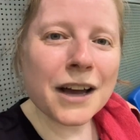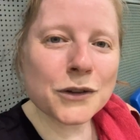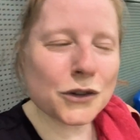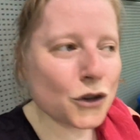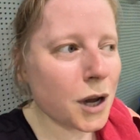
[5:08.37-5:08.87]
I
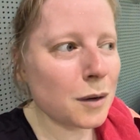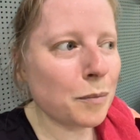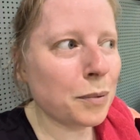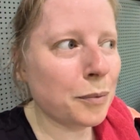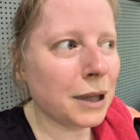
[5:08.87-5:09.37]
also try to
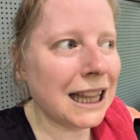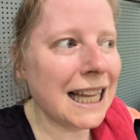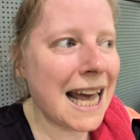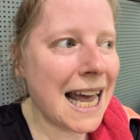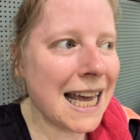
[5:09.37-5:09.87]

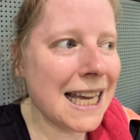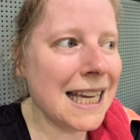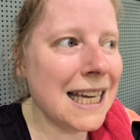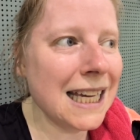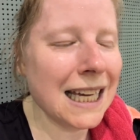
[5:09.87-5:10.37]

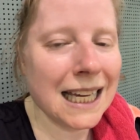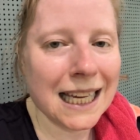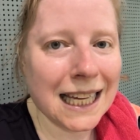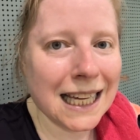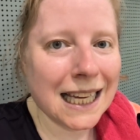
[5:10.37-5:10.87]
play
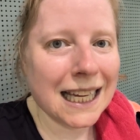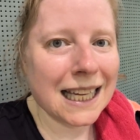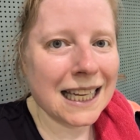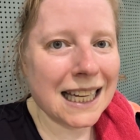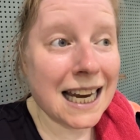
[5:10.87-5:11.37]

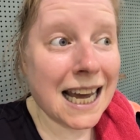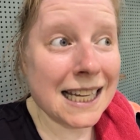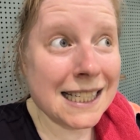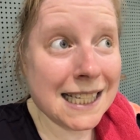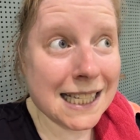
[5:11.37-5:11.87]

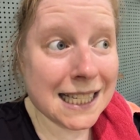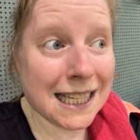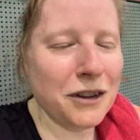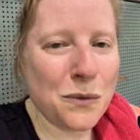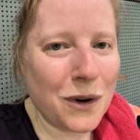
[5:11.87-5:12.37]
nice.
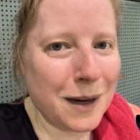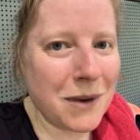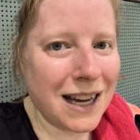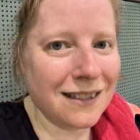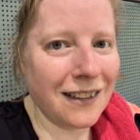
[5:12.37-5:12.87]
If you're winning
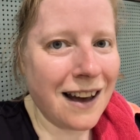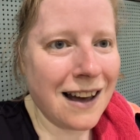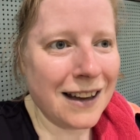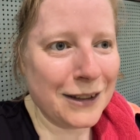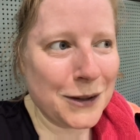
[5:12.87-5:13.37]
by a
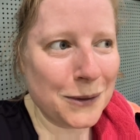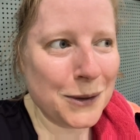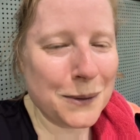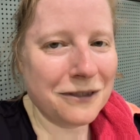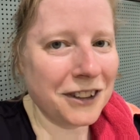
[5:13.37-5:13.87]
lot, don't
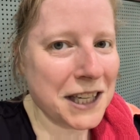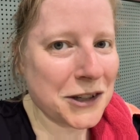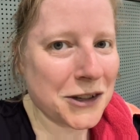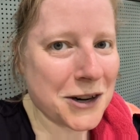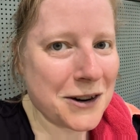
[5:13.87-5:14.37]
do a flick
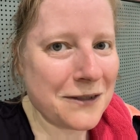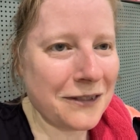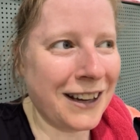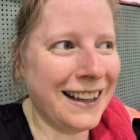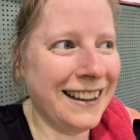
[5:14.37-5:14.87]
serve,
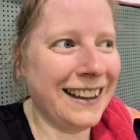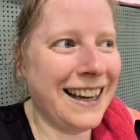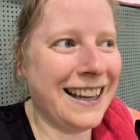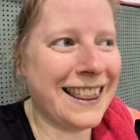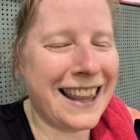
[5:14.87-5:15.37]

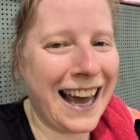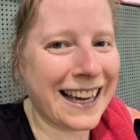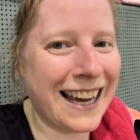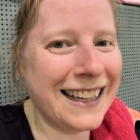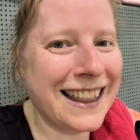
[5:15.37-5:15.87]
like that
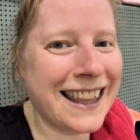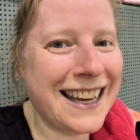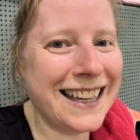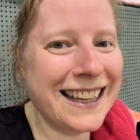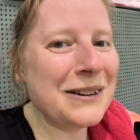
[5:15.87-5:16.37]
kind of
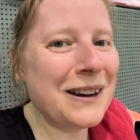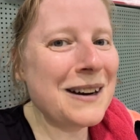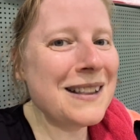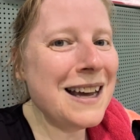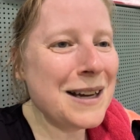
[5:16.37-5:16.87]
thing. I don't
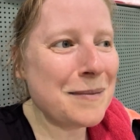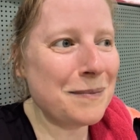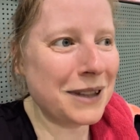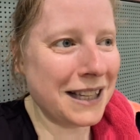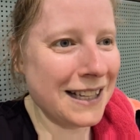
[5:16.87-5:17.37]
wanna like
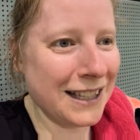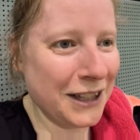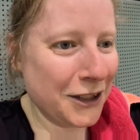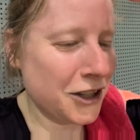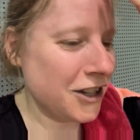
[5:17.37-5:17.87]
play
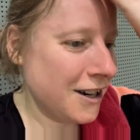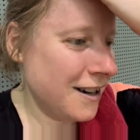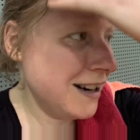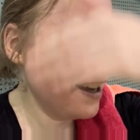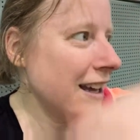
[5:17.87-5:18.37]
like a
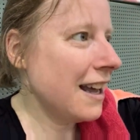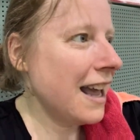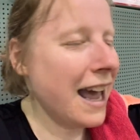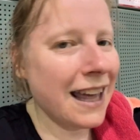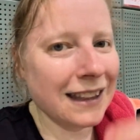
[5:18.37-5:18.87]
jerk
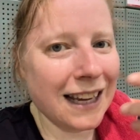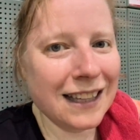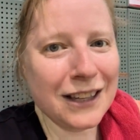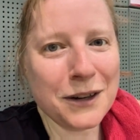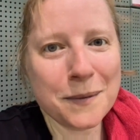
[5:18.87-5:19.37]
and like,
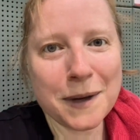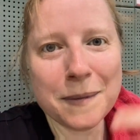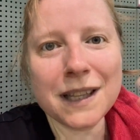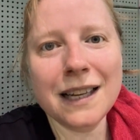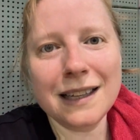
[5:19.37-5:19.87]
you know,
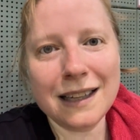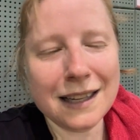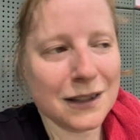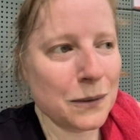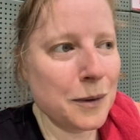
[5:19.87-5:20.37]
maybe like
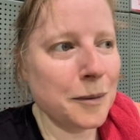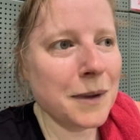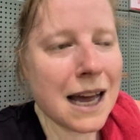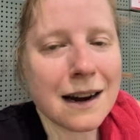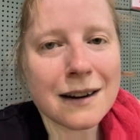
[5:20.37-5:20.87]
against a woman
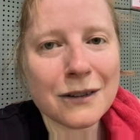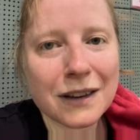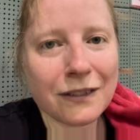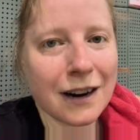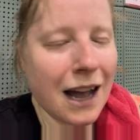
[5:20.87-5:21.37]
player, don't
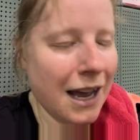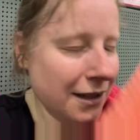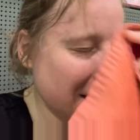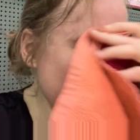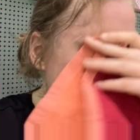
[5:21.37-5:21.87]
give her a high
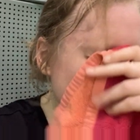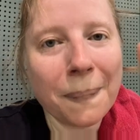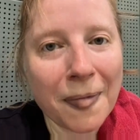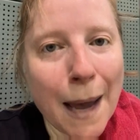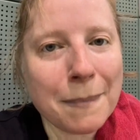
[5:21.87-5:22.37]
serve.
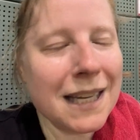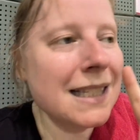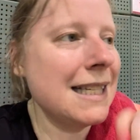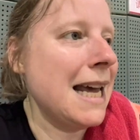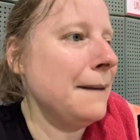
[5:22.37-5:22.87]
That being
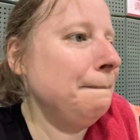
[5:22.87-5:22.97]
said,